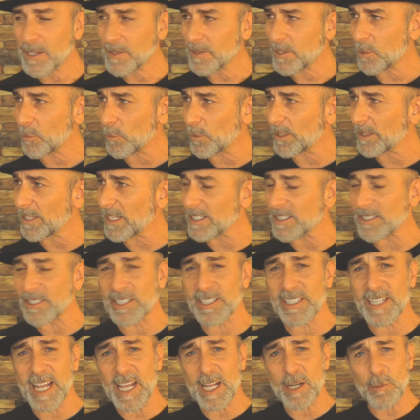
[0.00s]
that when they
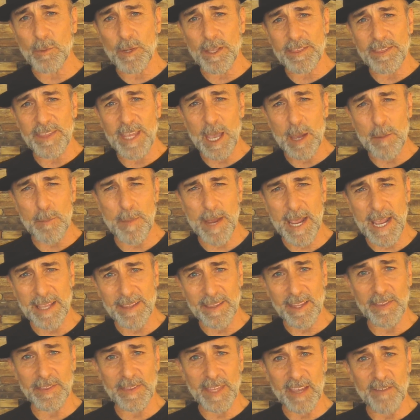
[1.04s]
stand with that man
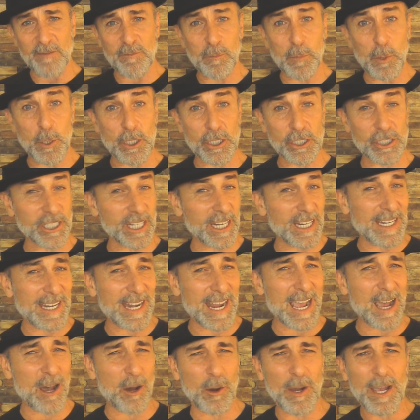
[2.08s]
that they've pushed and
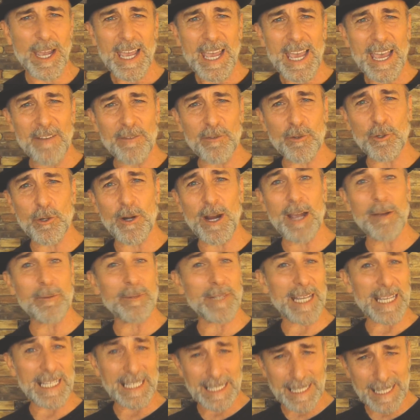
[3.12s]
now have crowned
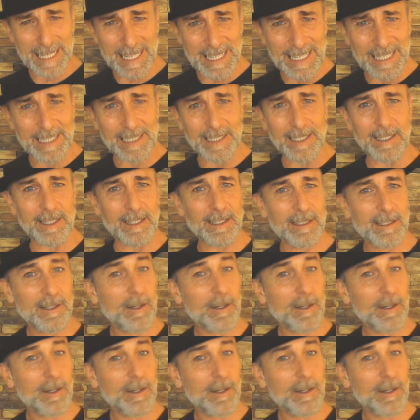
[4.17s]
a king